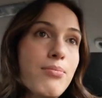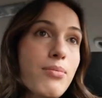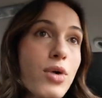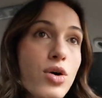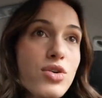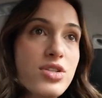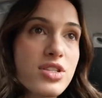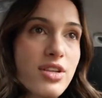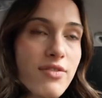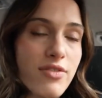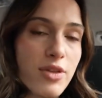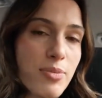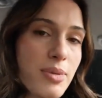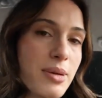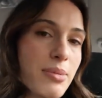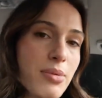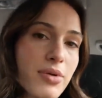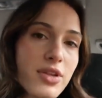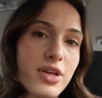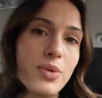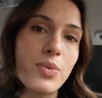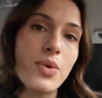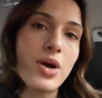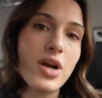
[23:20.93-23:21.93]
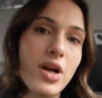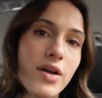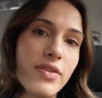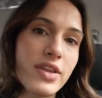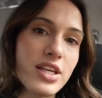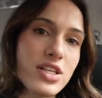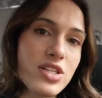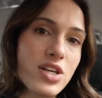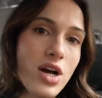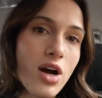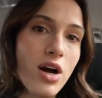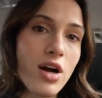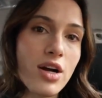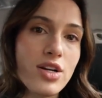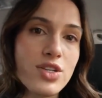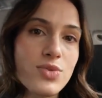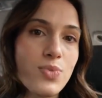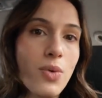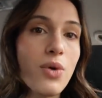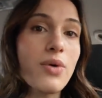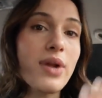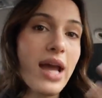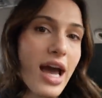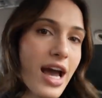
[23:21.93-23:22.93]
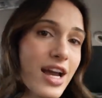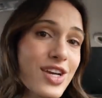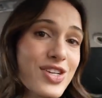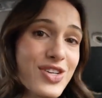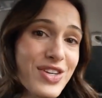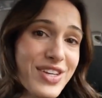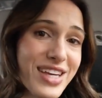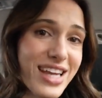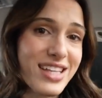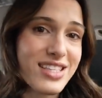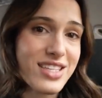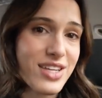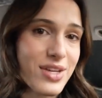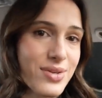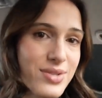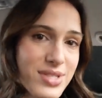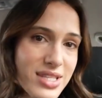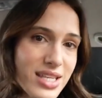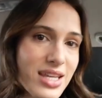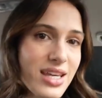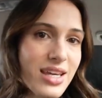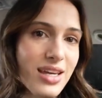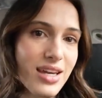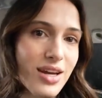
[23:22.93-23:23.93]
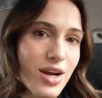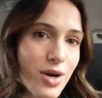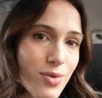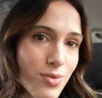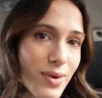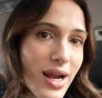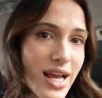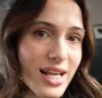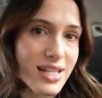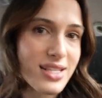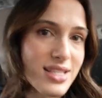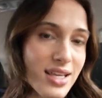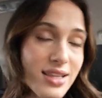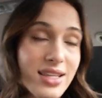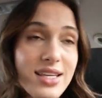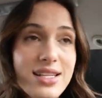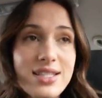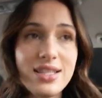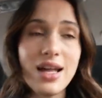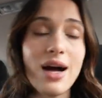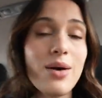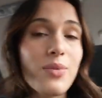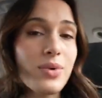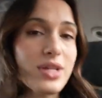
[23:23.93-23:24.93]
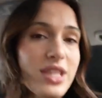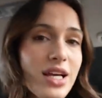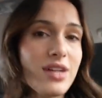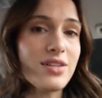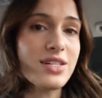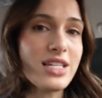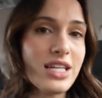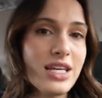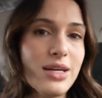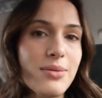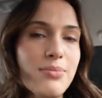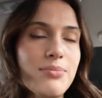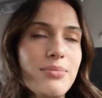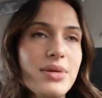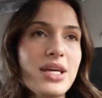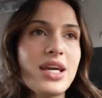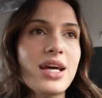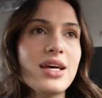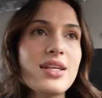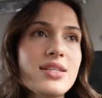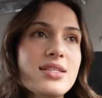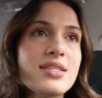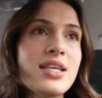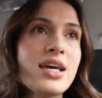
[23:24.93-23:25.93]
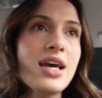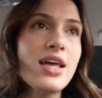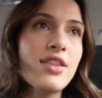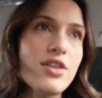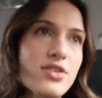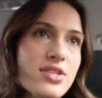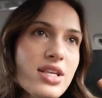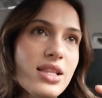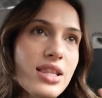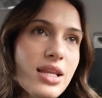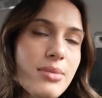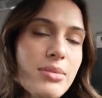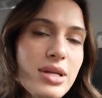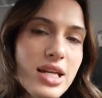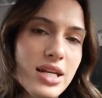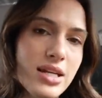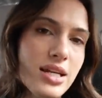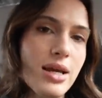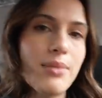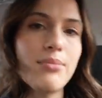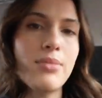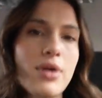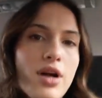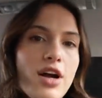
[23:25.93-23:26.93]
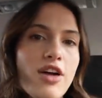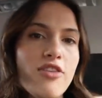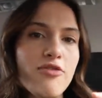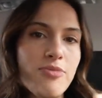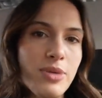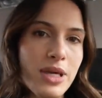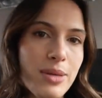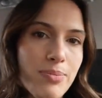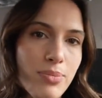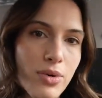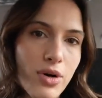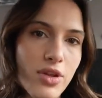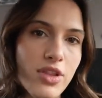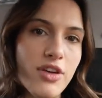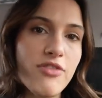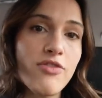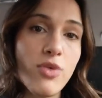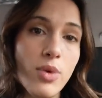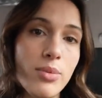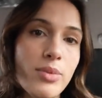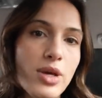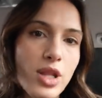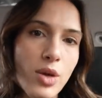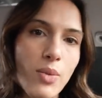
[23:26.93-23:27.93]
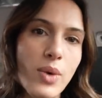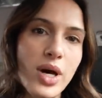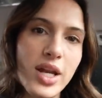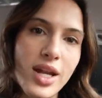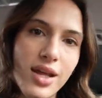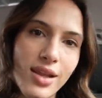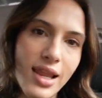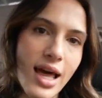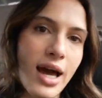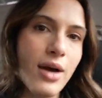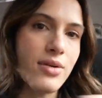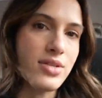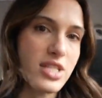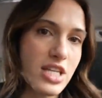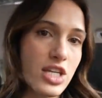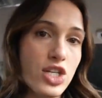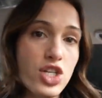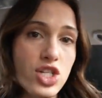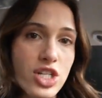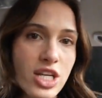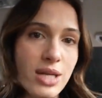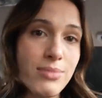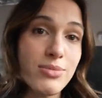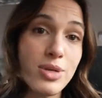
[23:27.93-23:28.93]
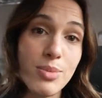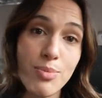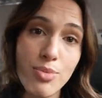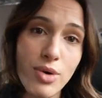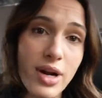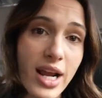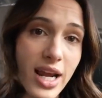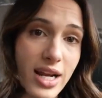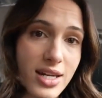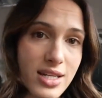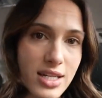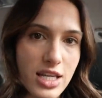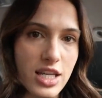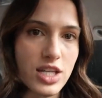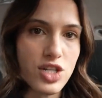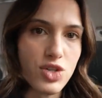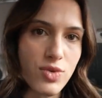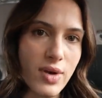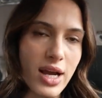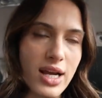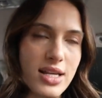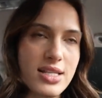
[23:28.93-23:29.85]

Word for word: most of the people that work on these cars won't actually get to go see a race, at least not with their team, because there's a limited number of people that Formula One allows each team to bring to each